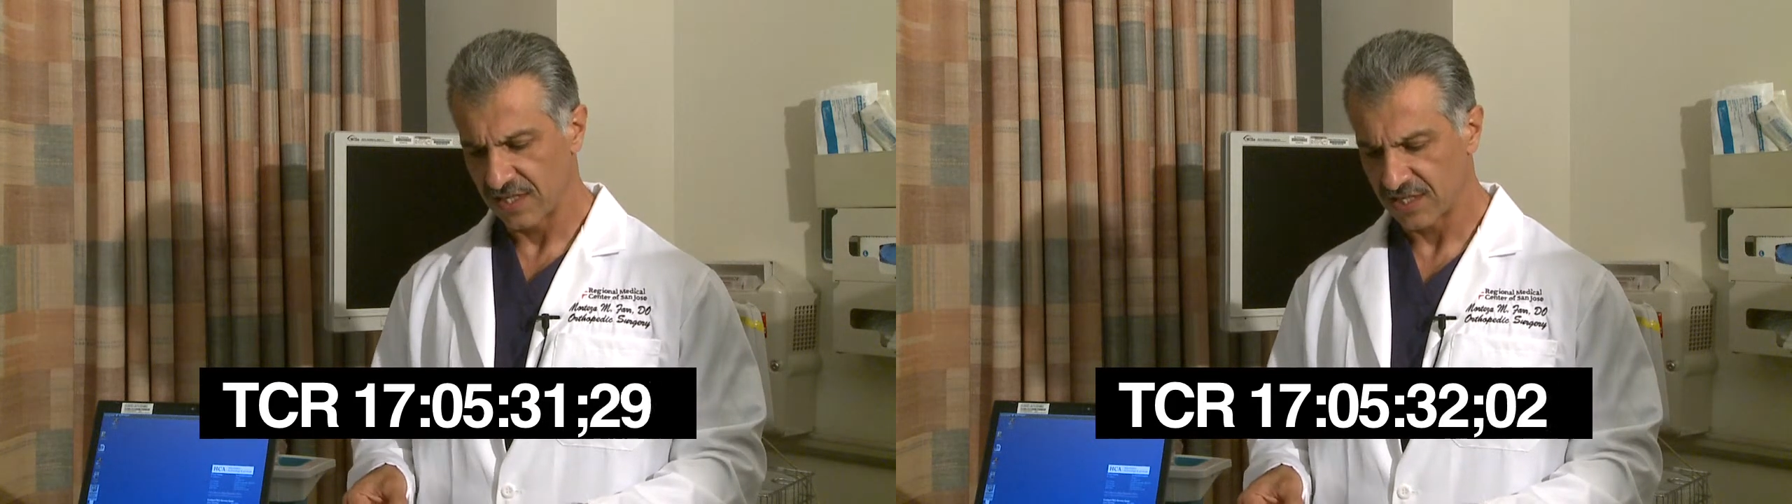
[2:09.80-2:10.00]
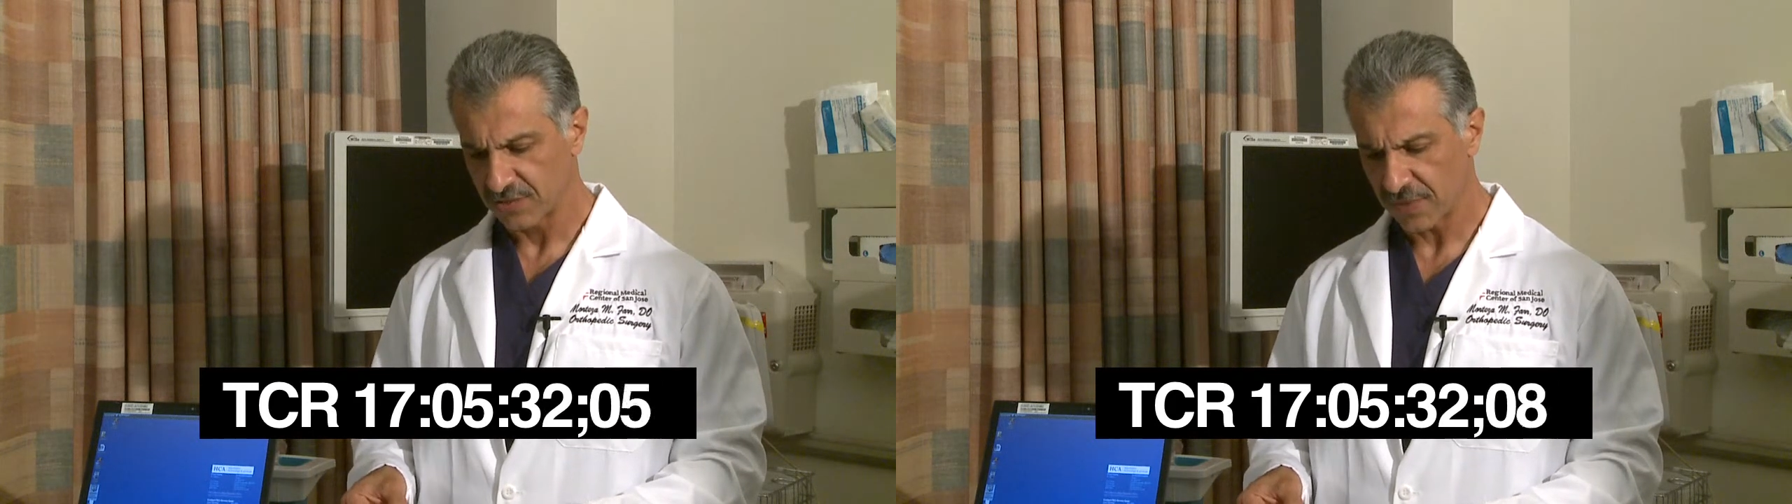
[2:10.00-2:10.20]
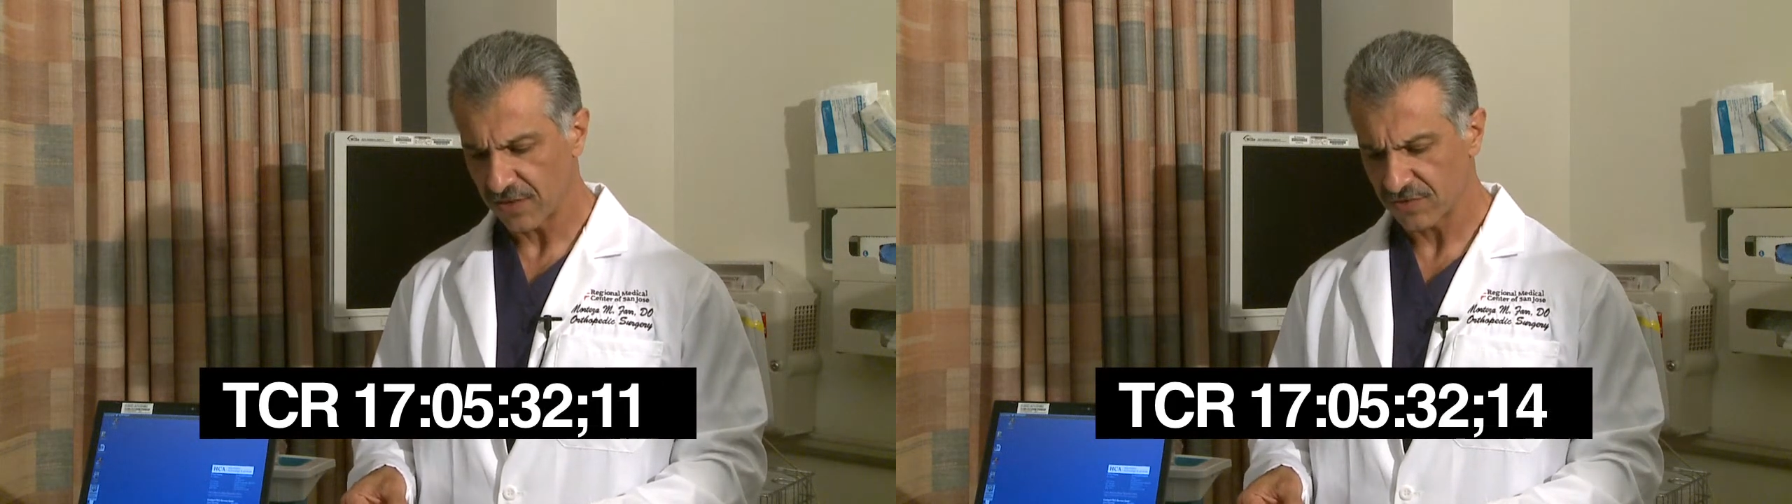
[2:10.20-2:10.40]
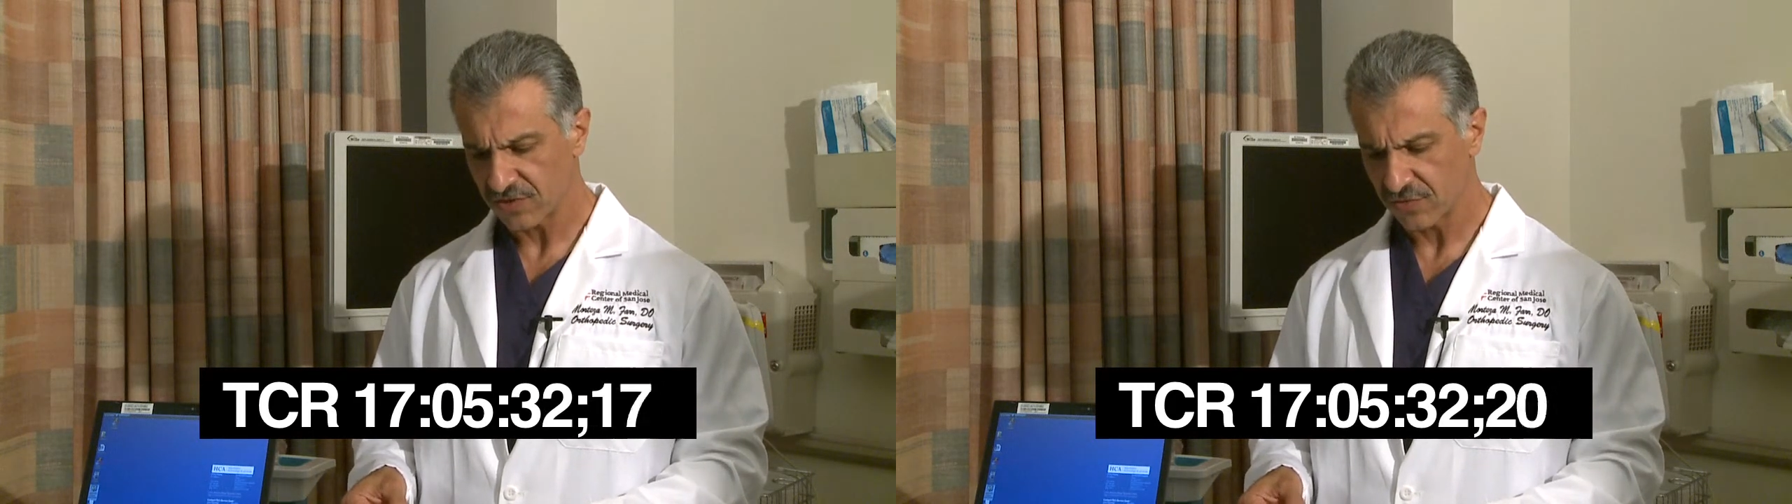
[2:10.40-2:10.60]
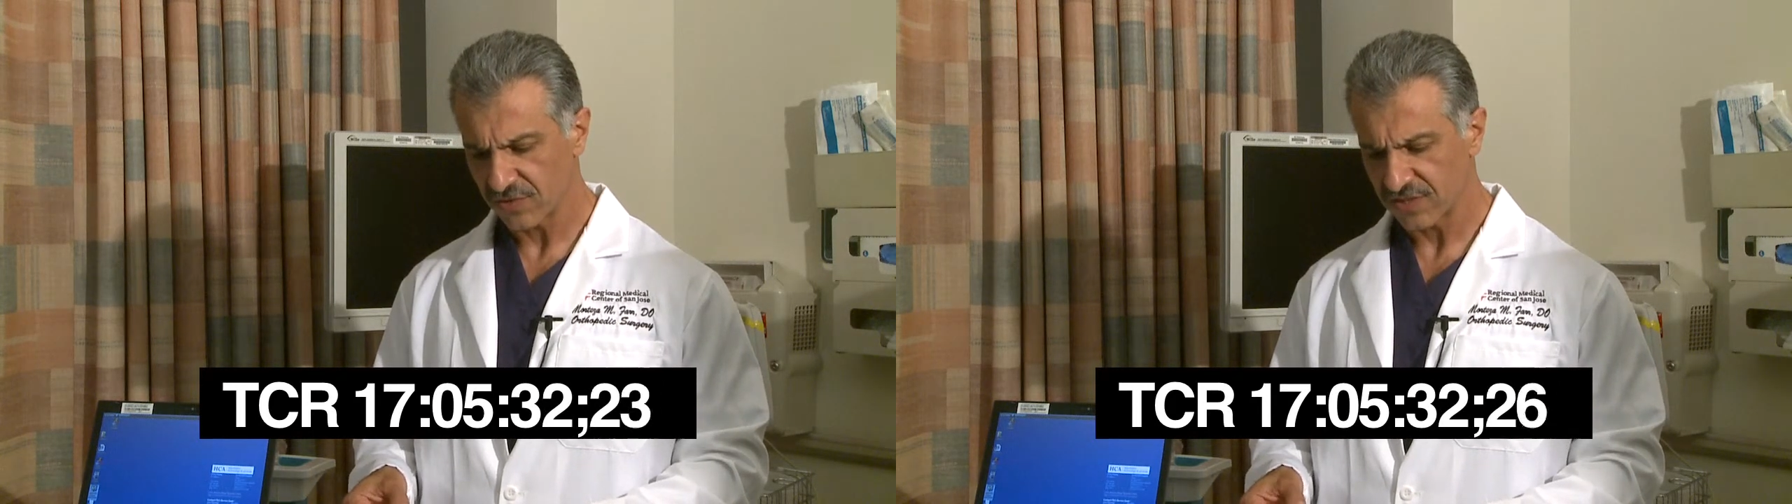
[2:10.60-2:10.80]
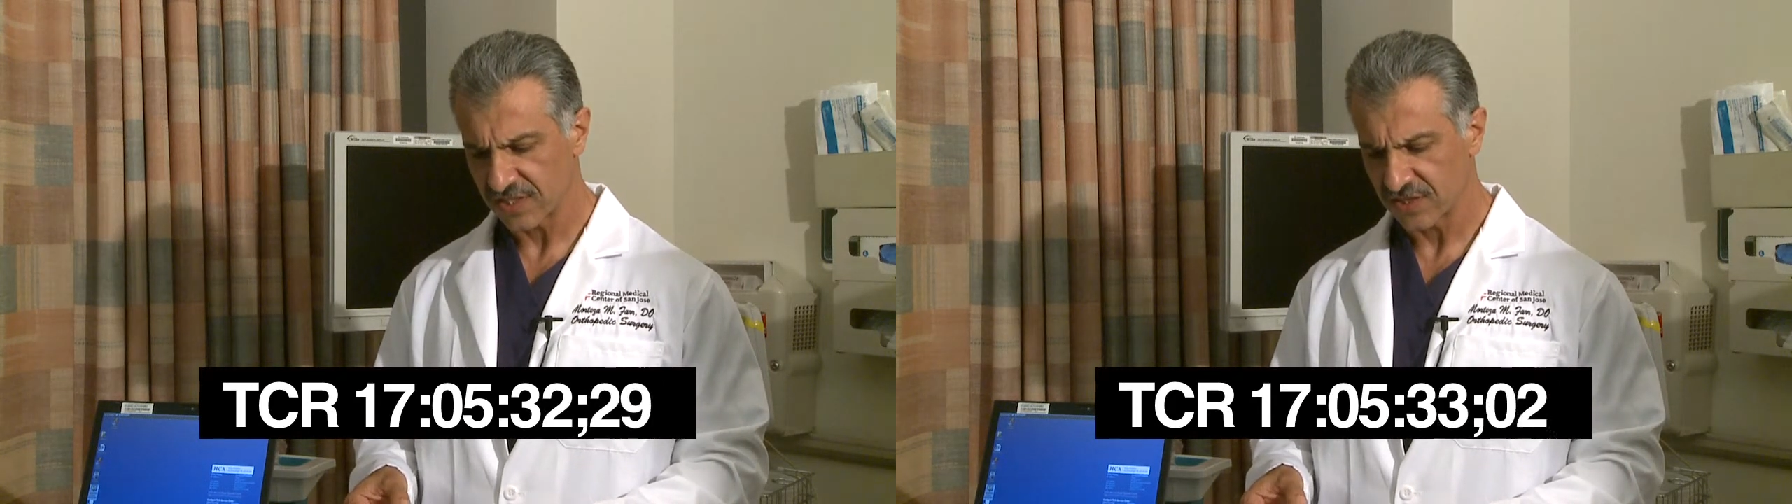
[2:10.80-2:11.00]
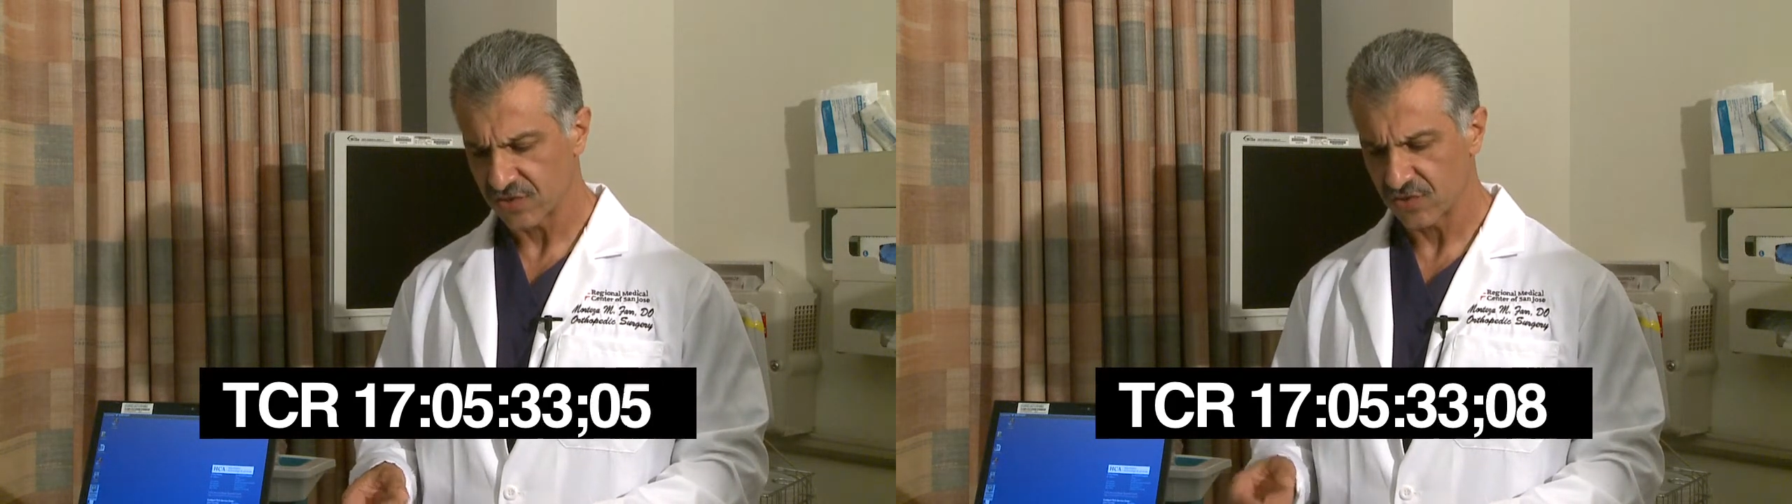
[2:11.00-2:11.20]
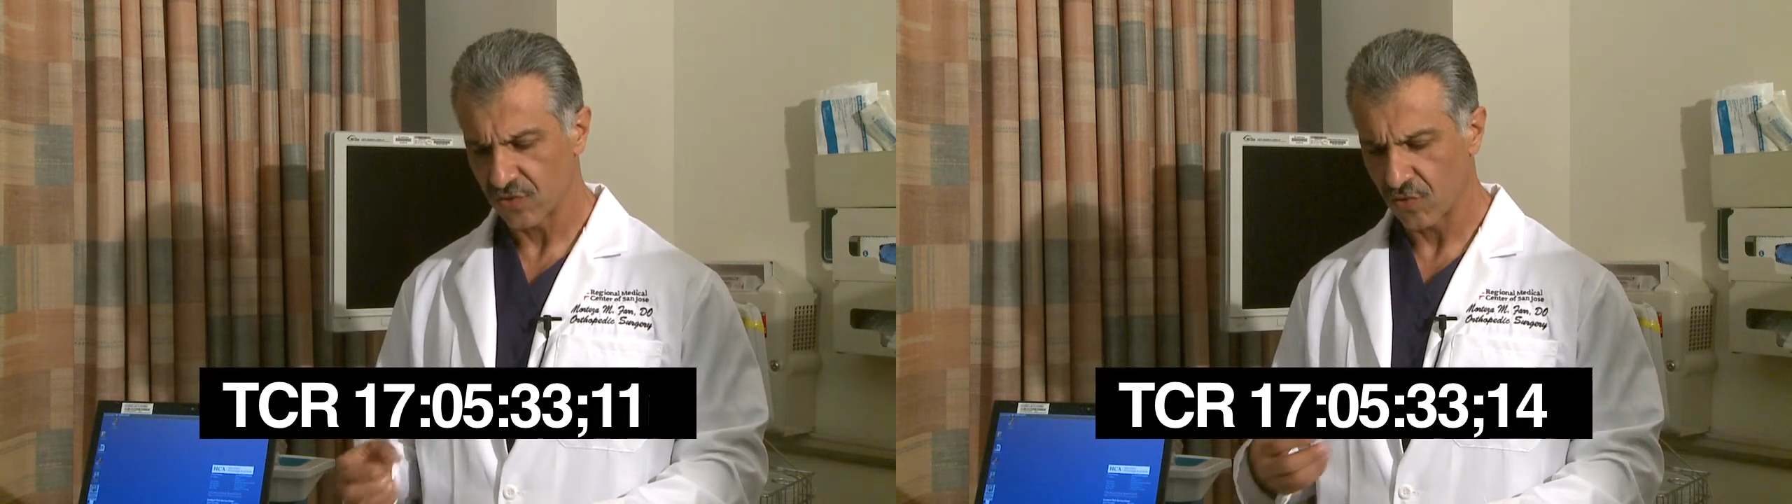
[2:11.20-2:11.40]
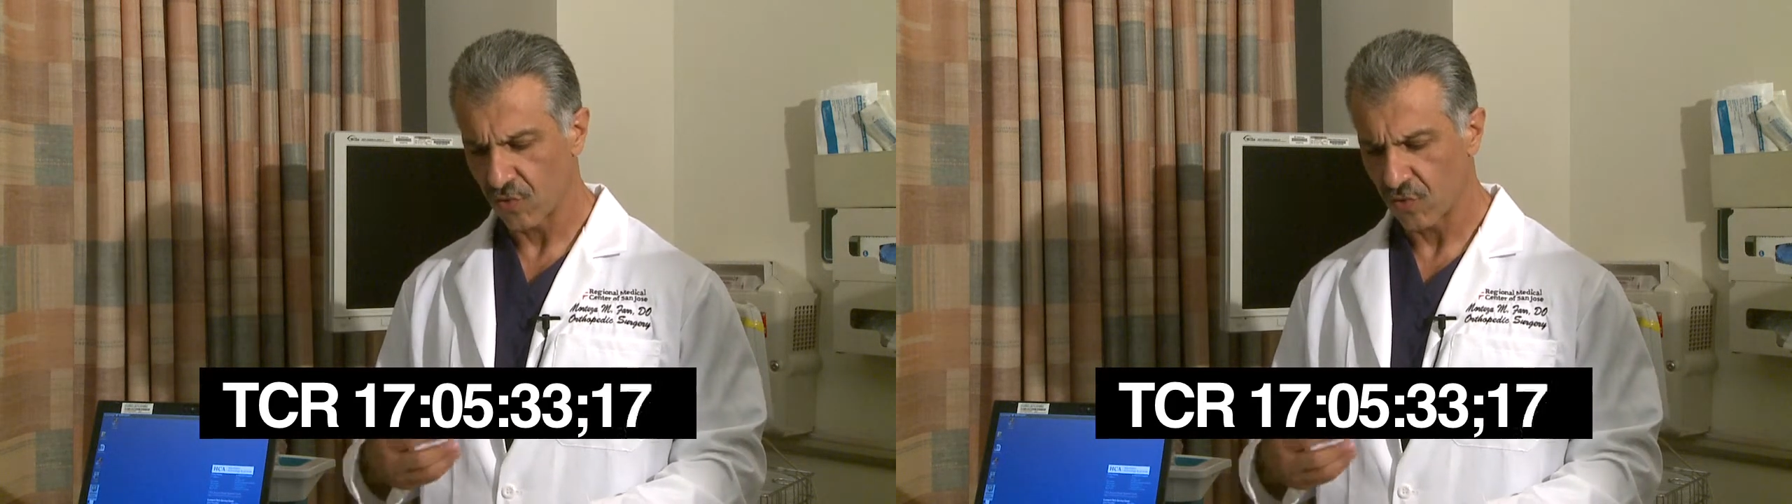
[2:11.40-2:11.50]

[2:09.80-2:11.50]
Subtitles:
A spinal stenosis